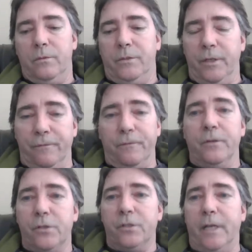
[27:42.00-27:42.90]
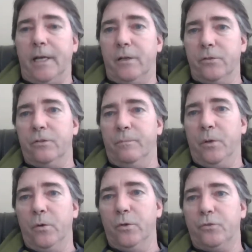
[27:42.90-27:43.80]
different styles of
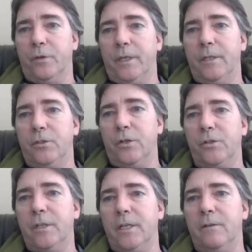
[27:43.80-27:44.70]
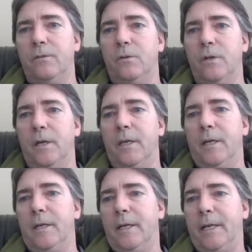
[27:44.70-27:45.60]
poetry, just to give you
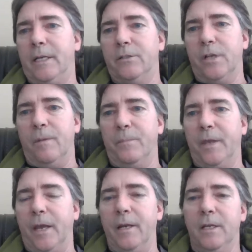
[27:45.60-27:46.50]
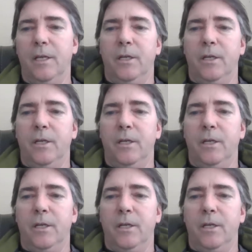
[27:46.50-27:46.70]
a heads up that,